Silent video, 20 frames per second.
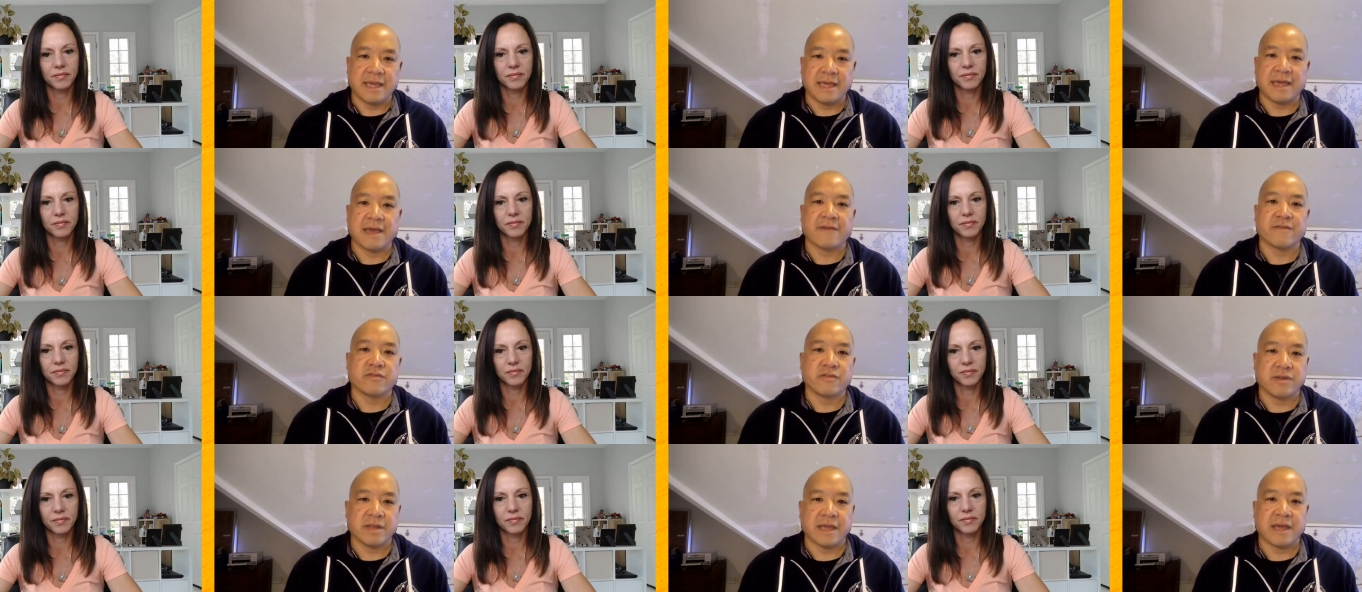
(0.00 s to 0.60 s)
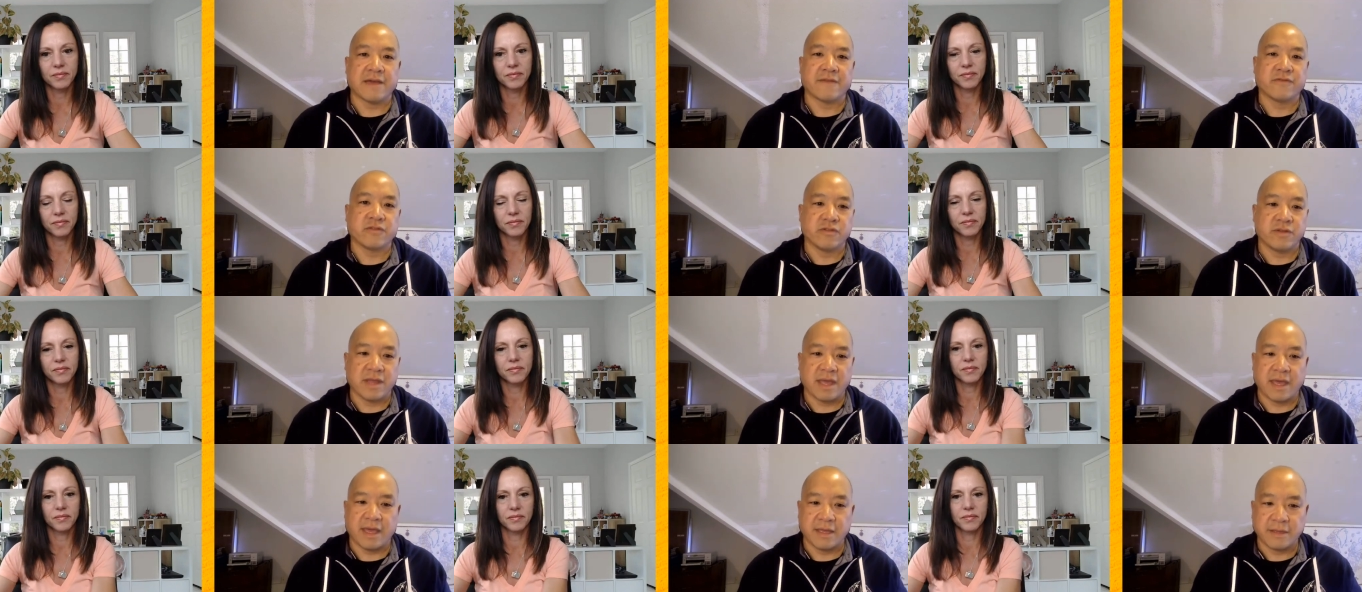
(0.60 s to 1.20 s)
Speaker 1: day after day after
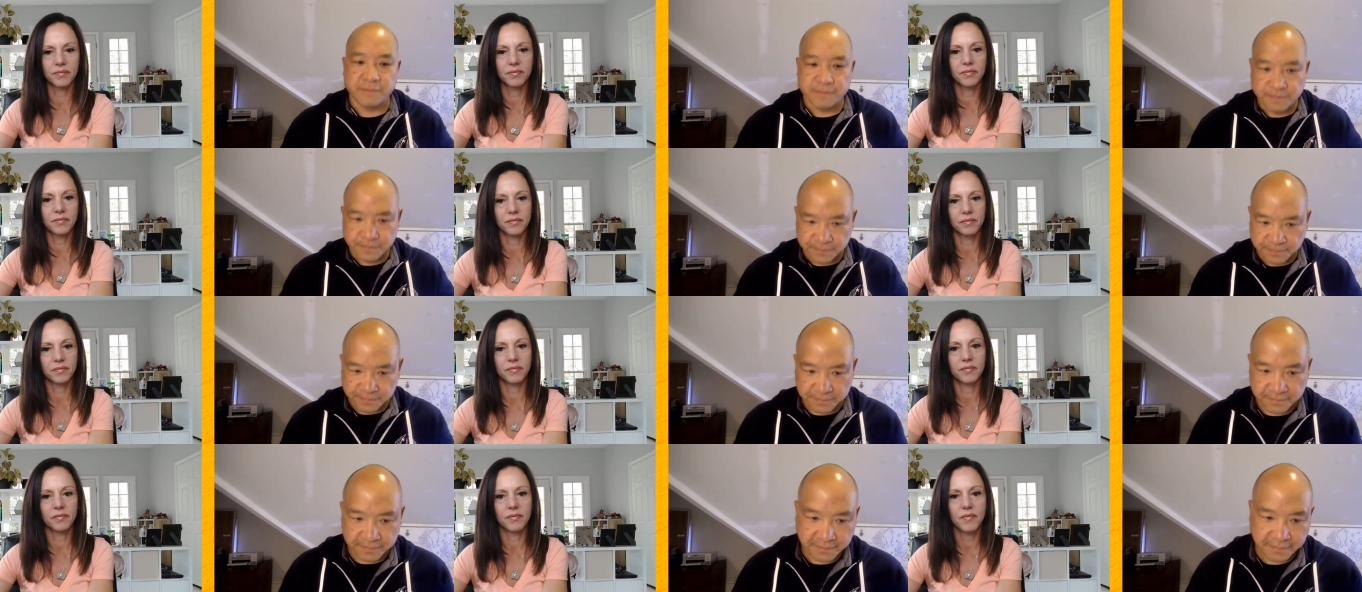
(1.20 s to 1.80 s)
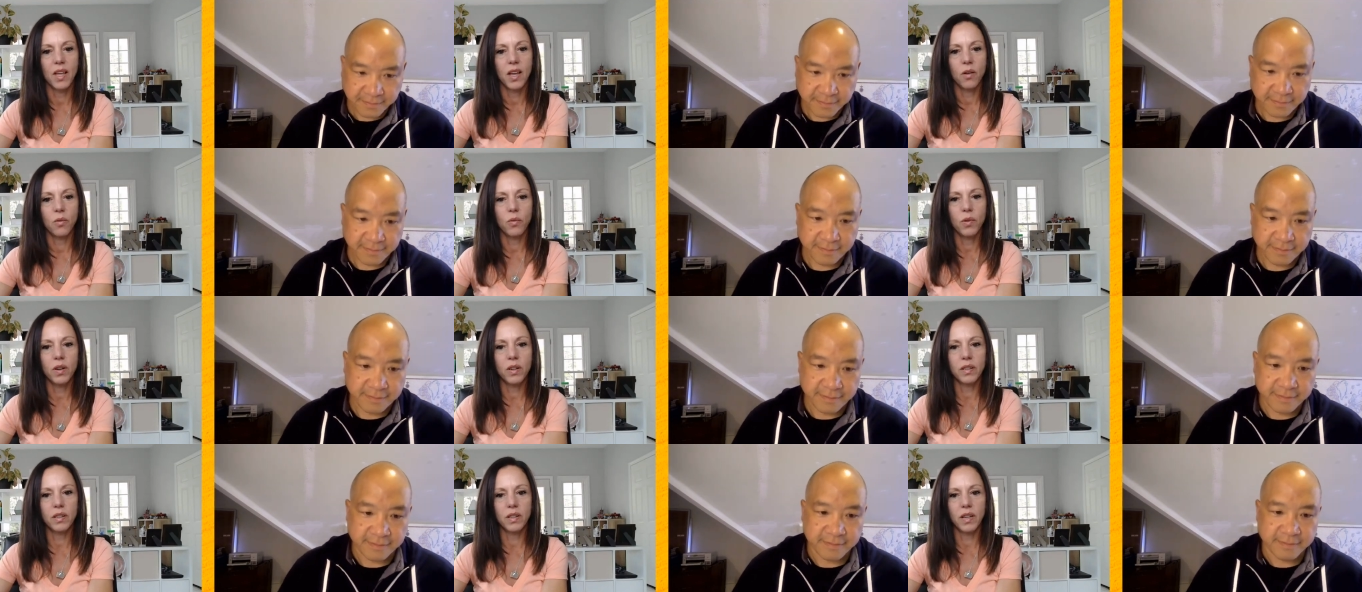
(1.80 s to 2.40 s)
day
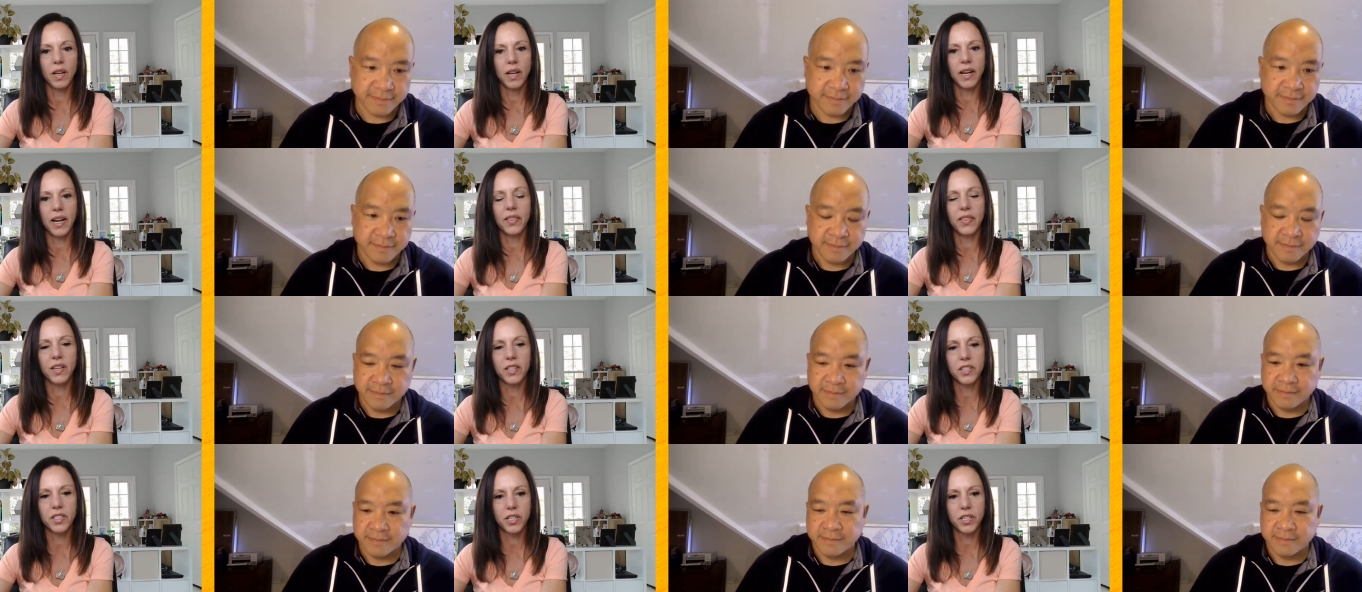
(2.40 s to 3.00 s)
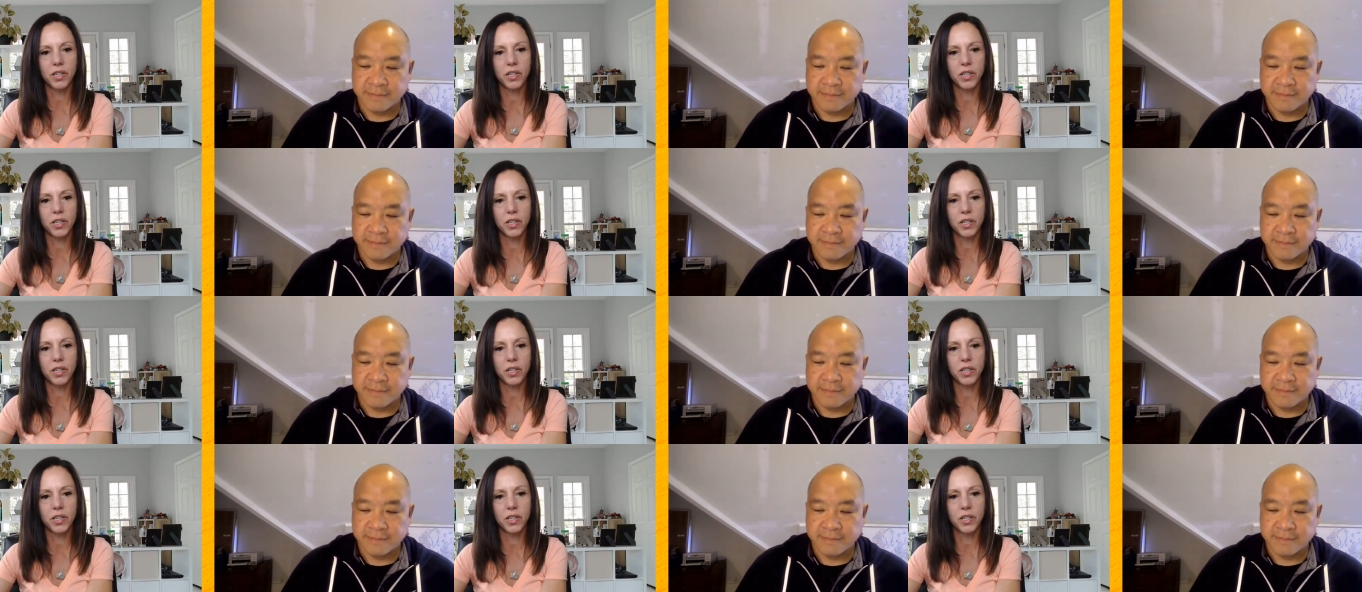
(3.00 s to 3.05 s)
Speaker 2: well and i think